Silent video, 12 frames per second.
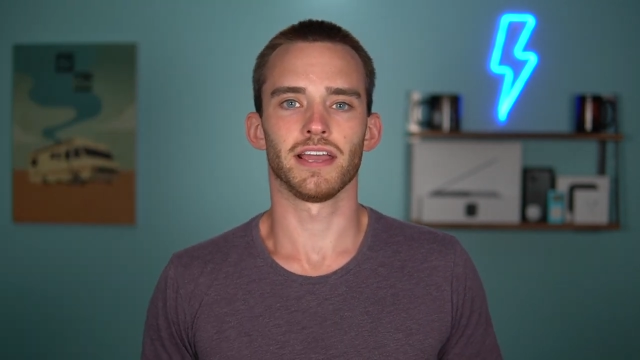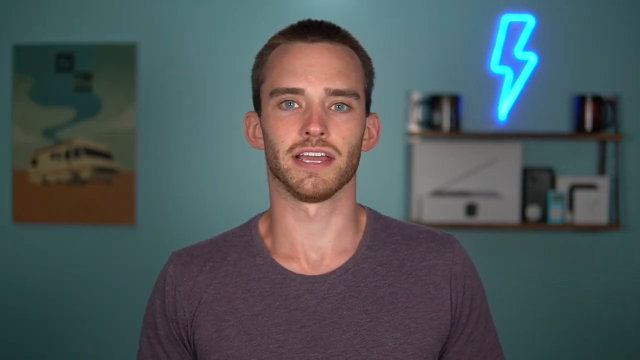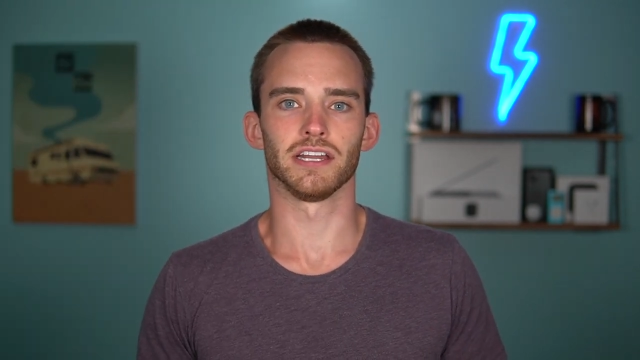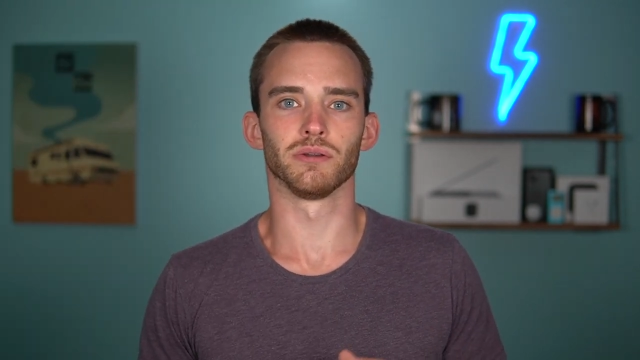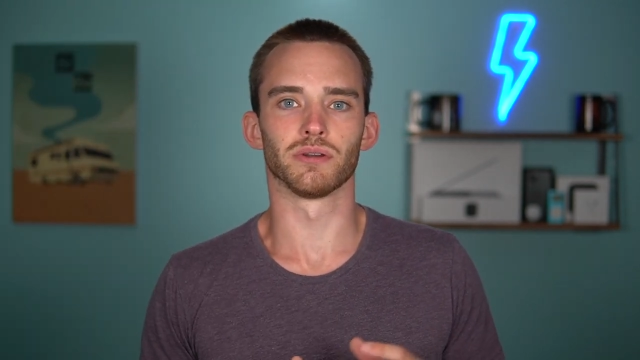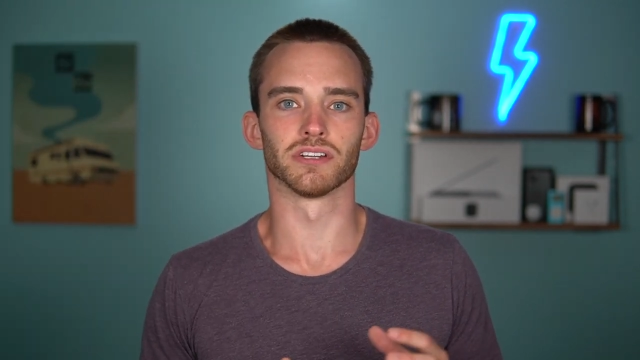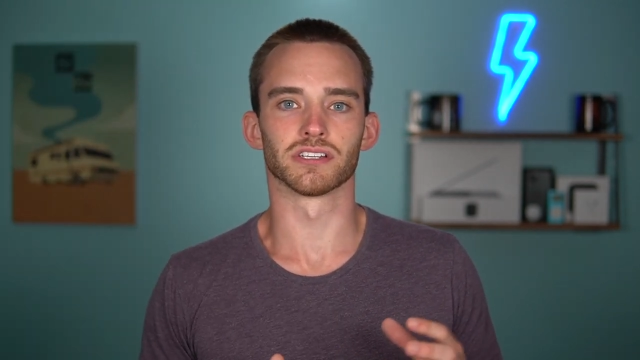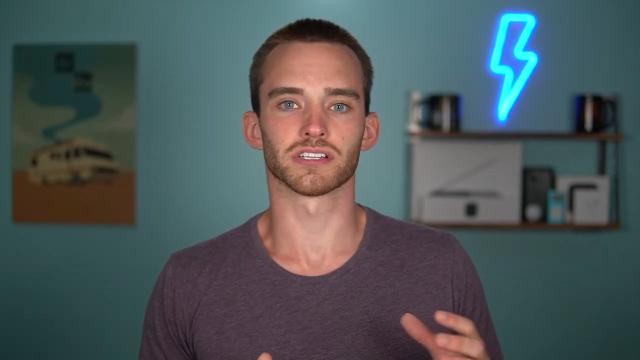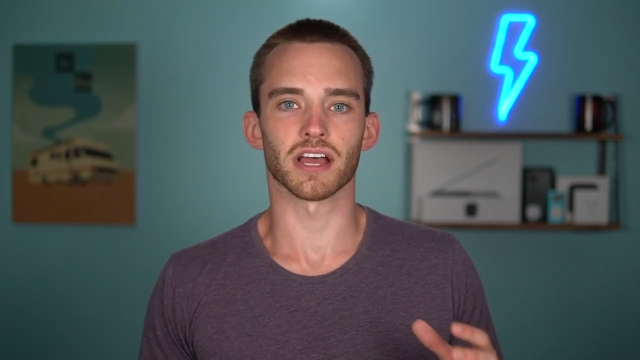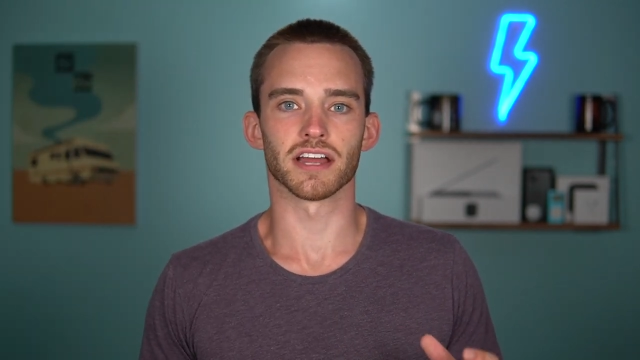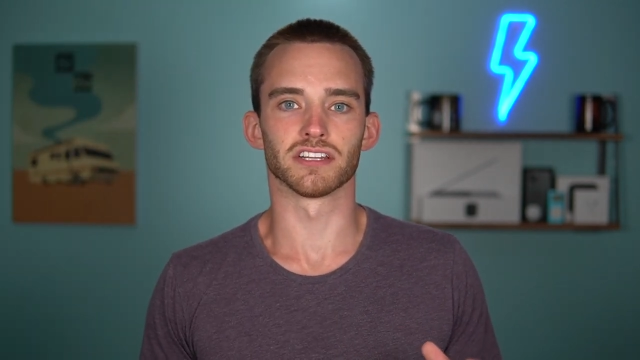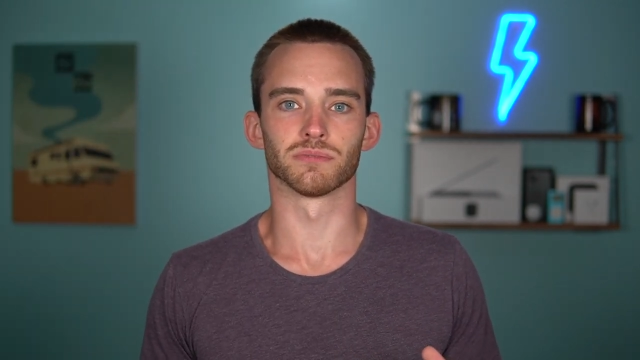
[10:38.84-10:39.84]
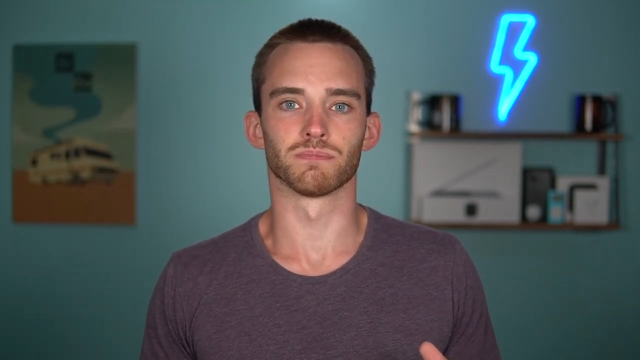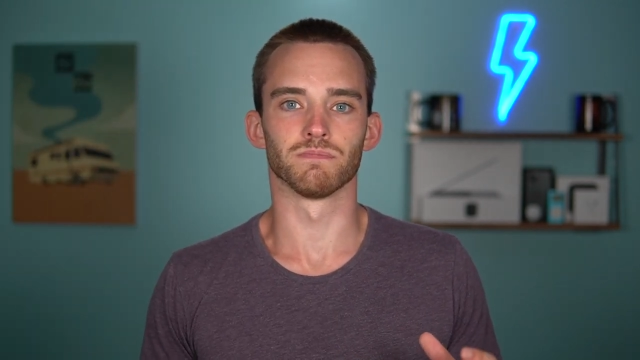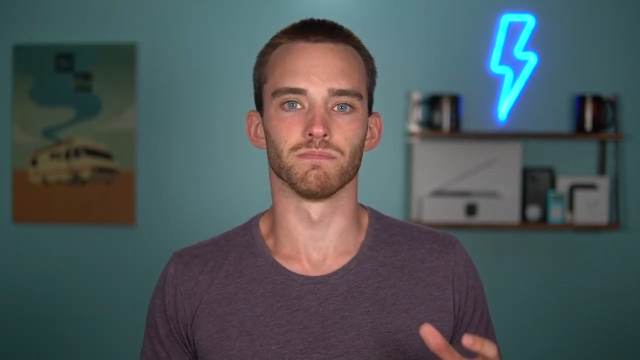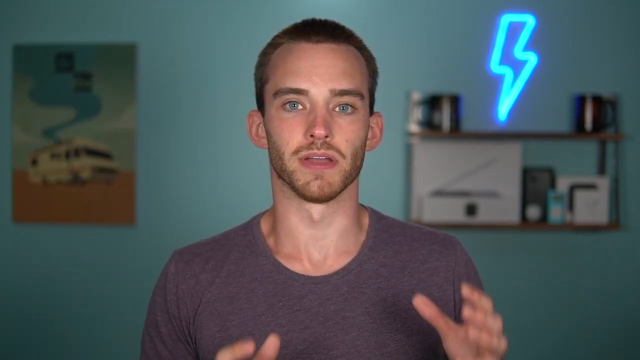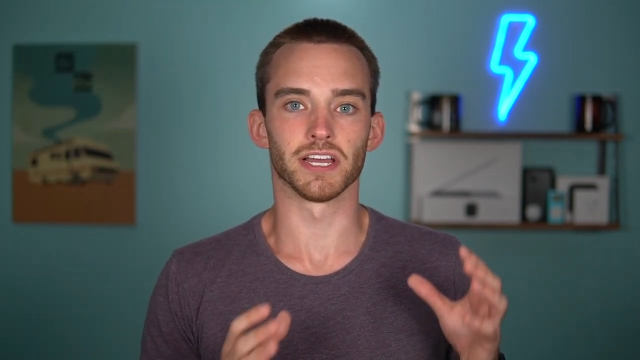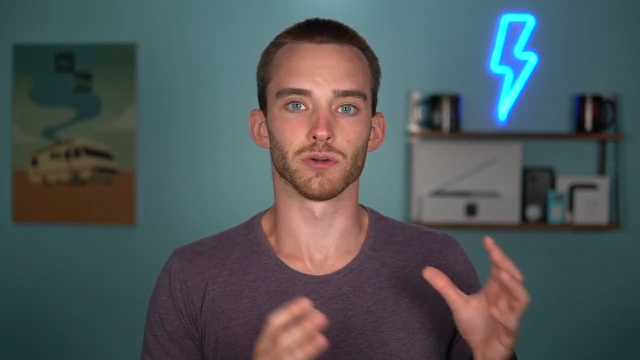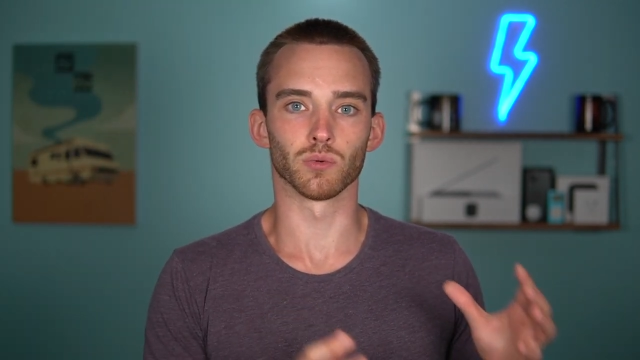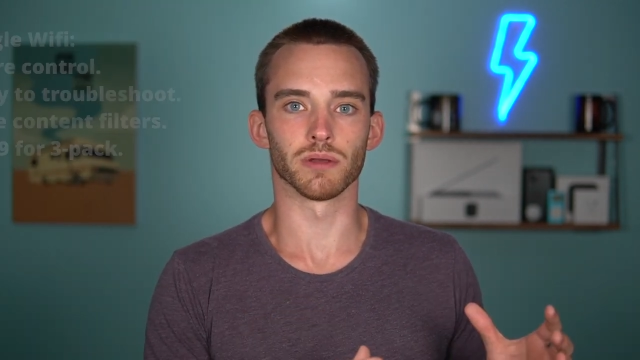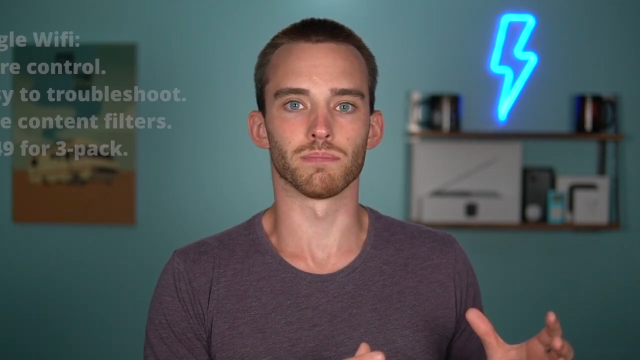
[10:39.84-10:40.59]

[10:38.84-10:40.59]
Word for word: and you can decide to manually